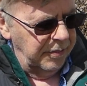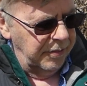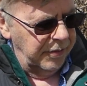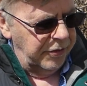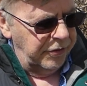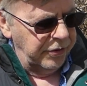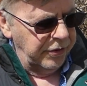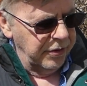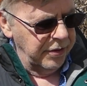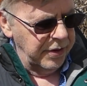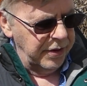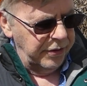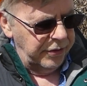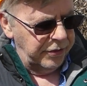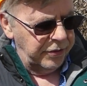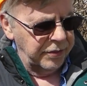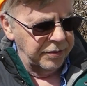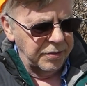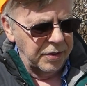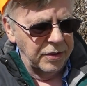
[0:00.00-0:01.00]

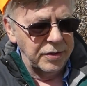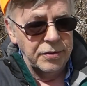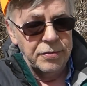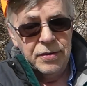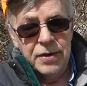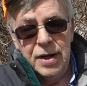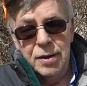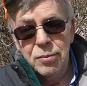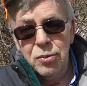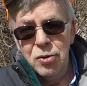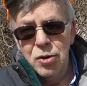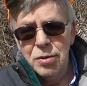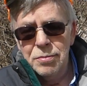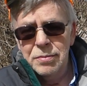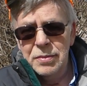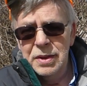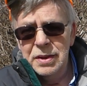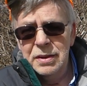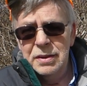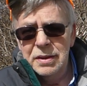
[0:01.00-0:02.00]
series, on the
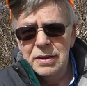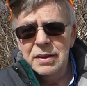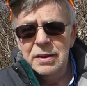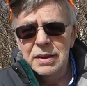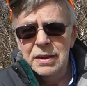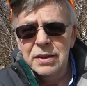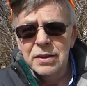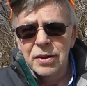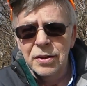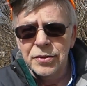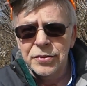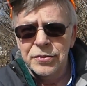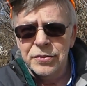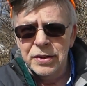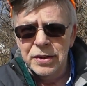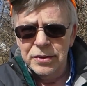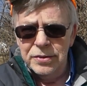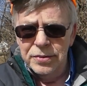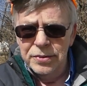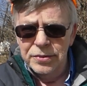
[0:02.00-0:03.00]
Fabarm Elos
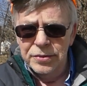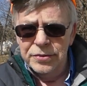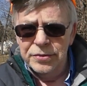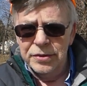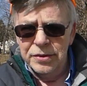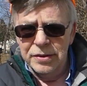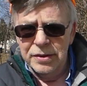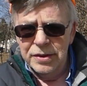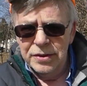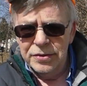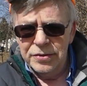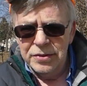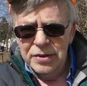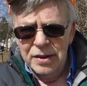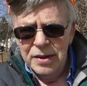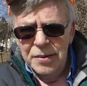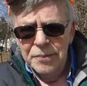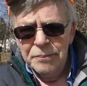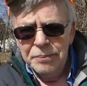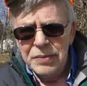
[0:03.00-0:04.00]
D2 series.
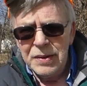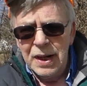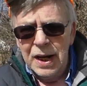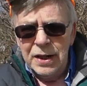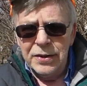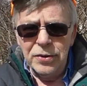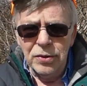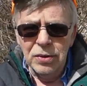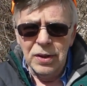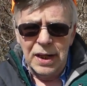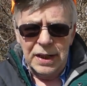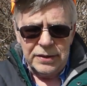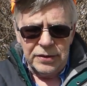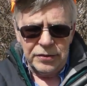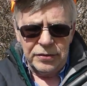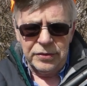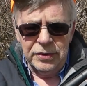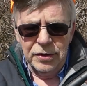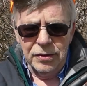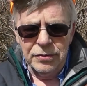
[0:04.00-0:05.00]
I do like
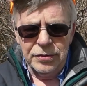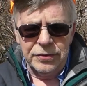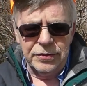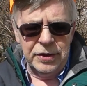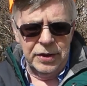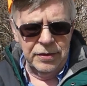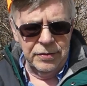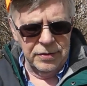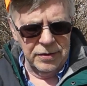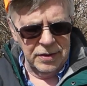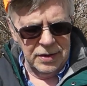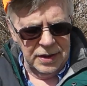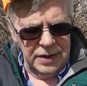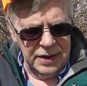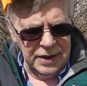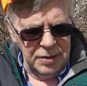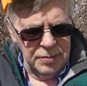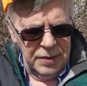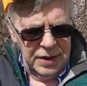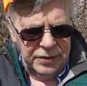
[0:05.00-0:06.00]
the steel receiver. I
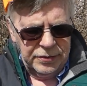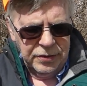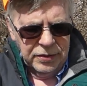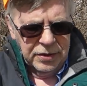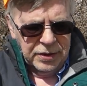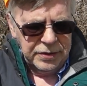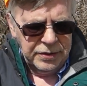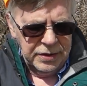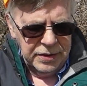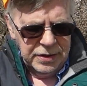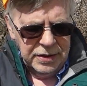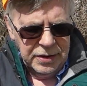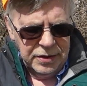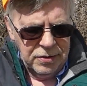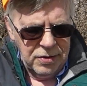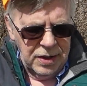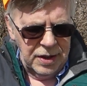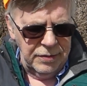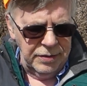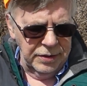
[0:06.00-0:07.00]
think it makes the
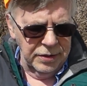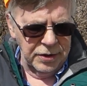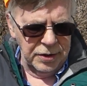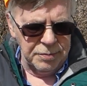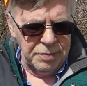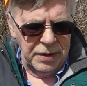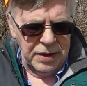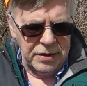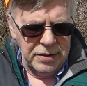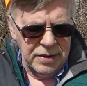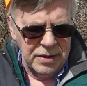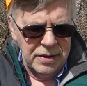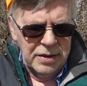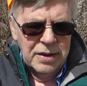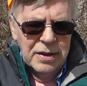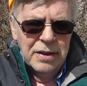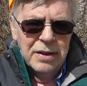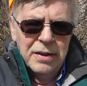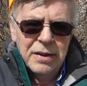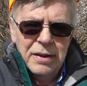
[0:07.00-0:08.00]
engraving look better,
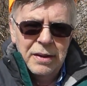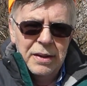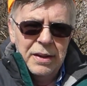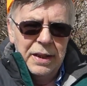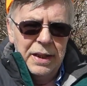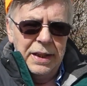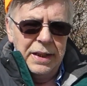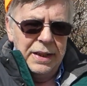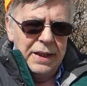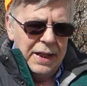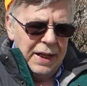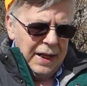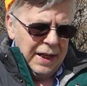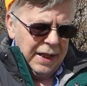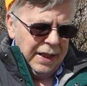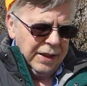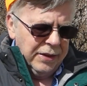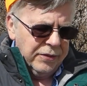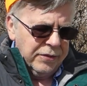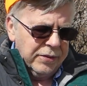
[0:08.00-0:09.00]
and it
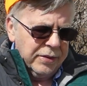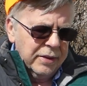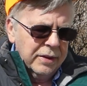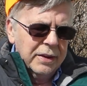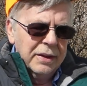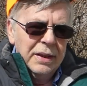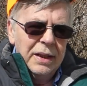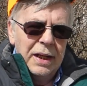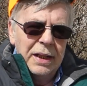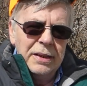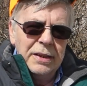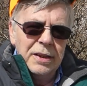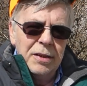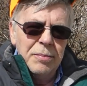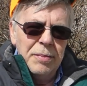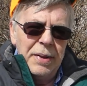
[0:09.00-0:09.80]
adds a little